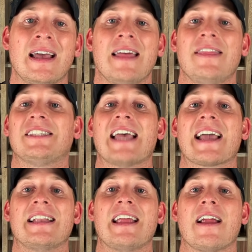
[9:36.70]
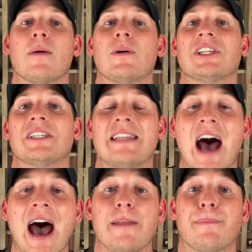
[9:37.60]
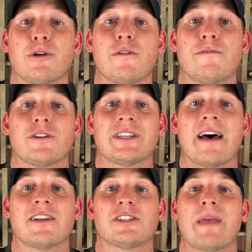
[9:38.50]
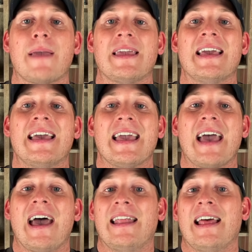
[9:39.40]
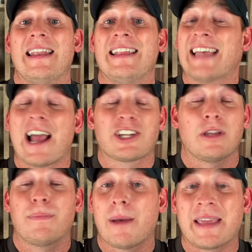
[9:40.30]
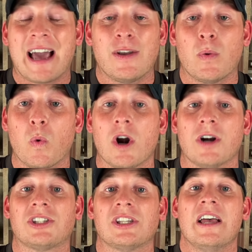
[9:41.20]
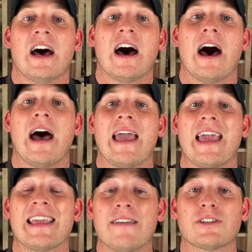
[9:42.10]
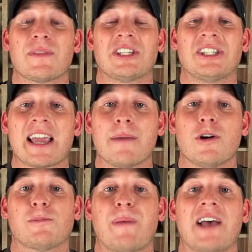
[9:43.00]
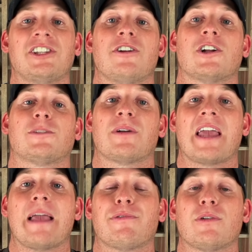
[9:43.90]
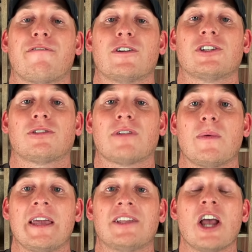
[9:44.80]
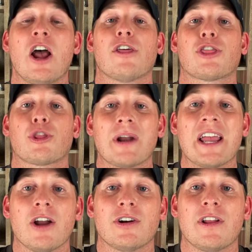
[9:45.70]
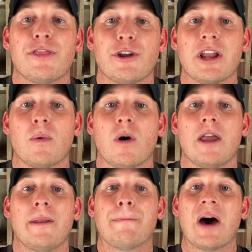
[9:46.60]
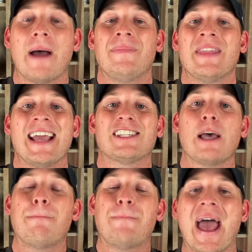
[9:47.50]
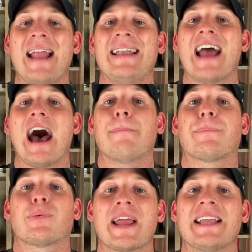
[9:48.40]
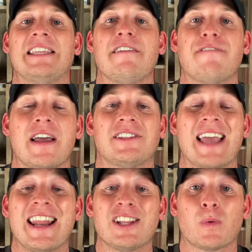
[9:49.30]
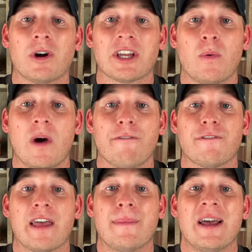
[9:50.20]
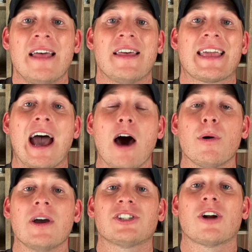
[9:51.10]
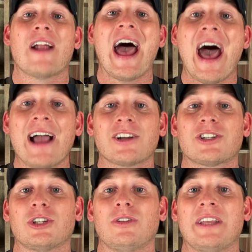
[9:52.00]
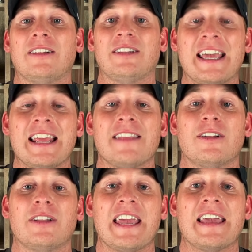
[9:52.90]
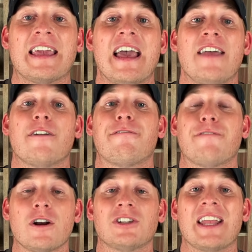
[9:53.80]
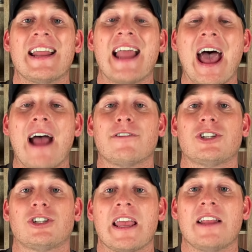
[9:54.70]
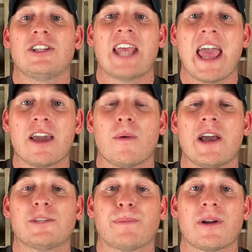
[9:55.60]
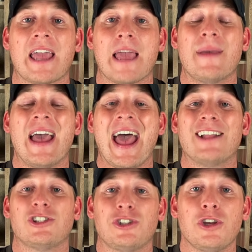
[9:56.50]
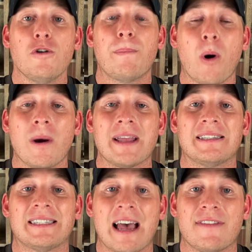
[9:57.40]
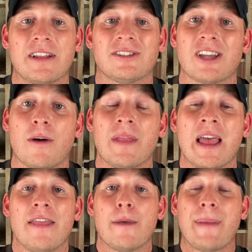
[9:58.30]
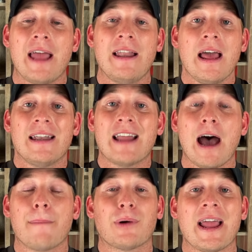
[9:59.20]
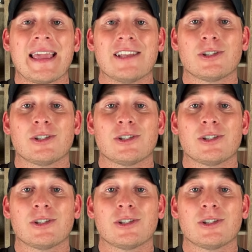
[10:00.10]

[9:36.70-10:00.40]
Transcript: The secondary, which is not improved for Dallas, maybe it's actually probably gotten worse, uh, gives up the second most passing yards per game through the first three weeks, 331, but it's a bend not break defense, and it's working well for them. The Cowboys are actually leading the league. They're first in average in takeaways per game at 2.7. So the bend not break is